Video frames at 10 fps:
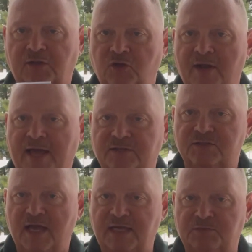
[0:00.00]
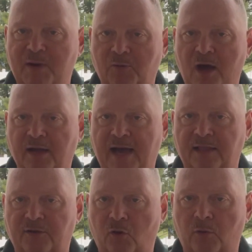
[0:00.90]
the United States by Rock
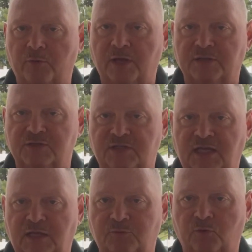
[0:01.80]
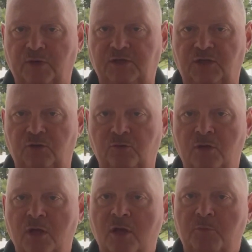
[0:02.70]
Island Armory as the TM22.
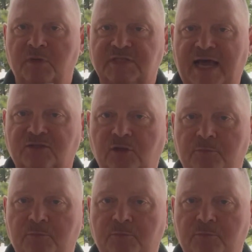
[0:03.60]
But it's actually